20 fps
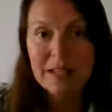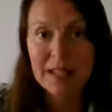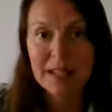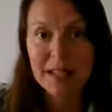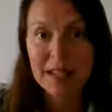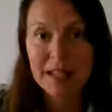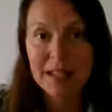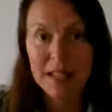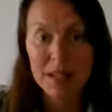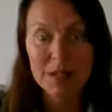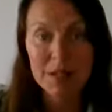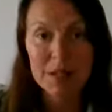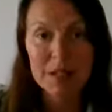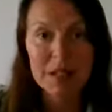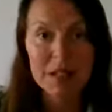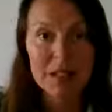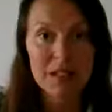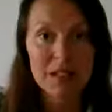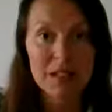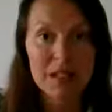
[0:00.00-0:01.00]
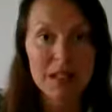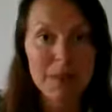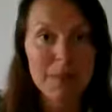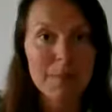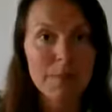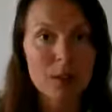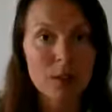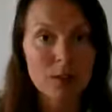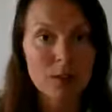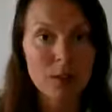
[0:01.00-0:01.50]
Selenium is a
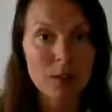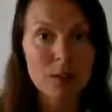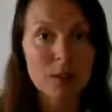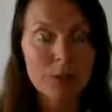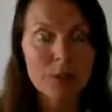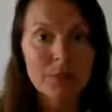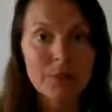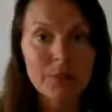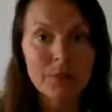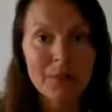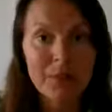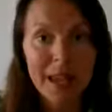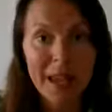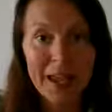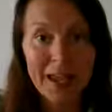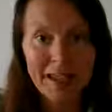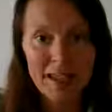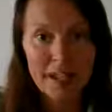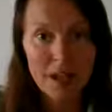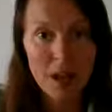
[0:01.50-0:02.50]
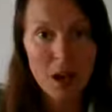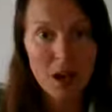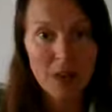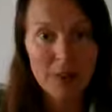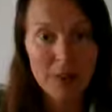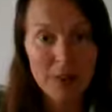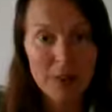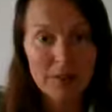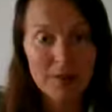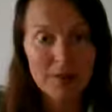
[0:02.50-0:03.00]
mineral
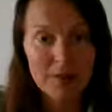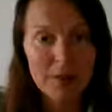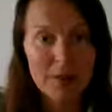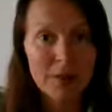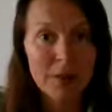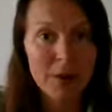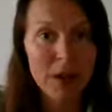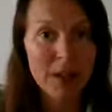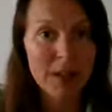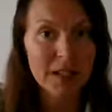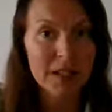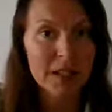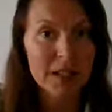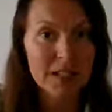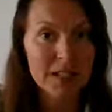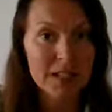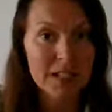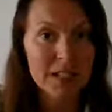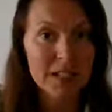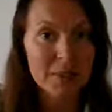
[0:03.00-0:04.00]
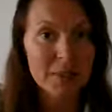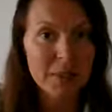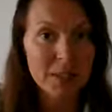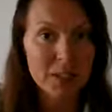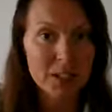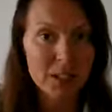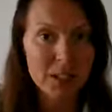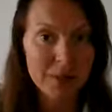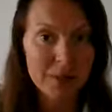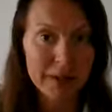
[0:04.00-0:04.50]
antioxidant for the body. It's
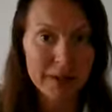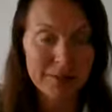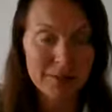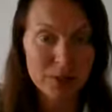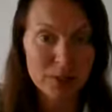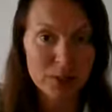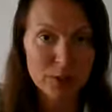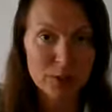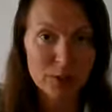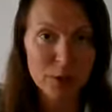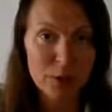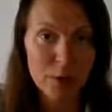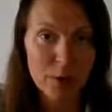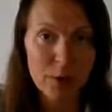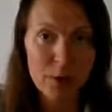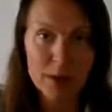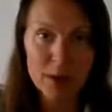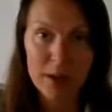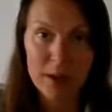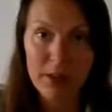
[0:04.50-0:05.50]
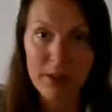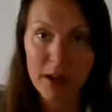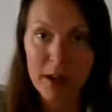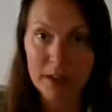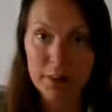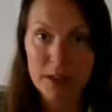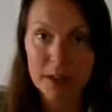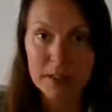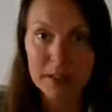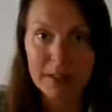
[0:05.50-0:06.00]
especially beneficial for the
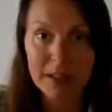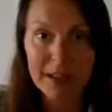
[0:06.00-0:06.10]
thyroid